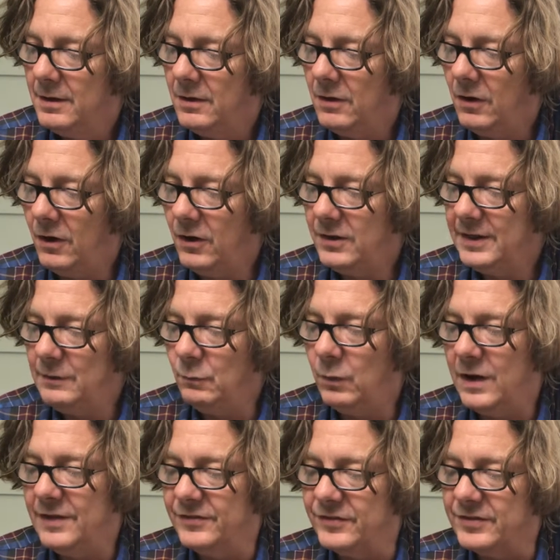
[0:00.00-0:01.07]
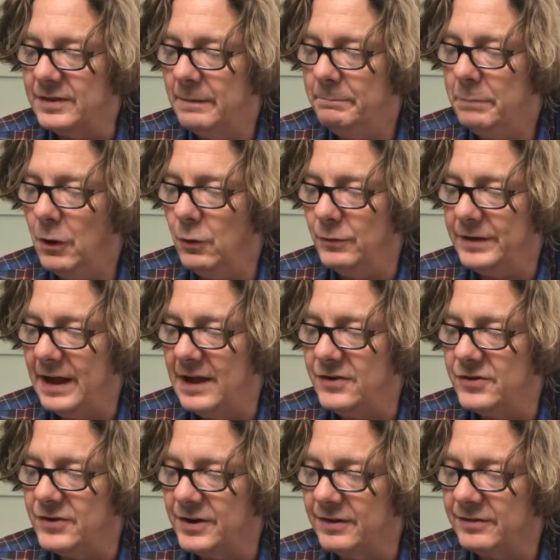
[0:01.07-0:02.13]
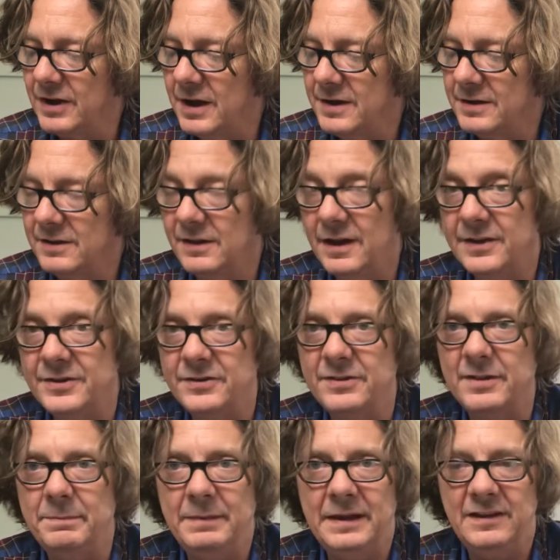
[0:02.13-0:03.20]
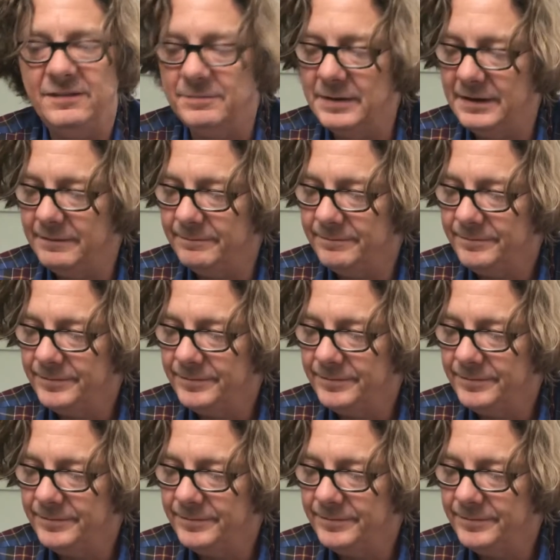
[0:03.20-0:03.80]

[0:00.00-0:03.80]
All at once the boat entered a tunnel under the pavement.